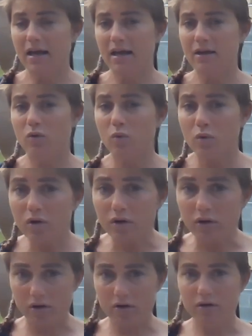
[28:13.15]
in
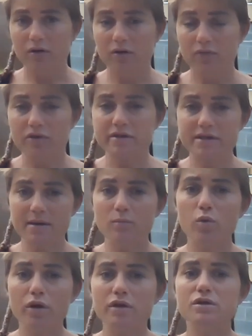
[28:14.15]
order for
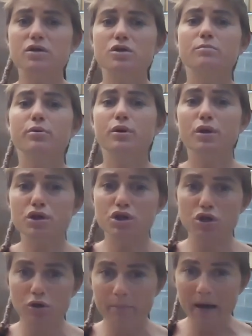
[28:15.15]
someone to push
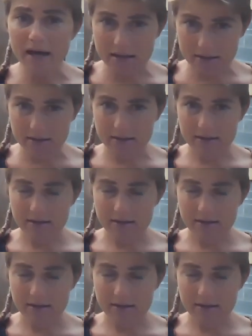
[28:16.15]
your button,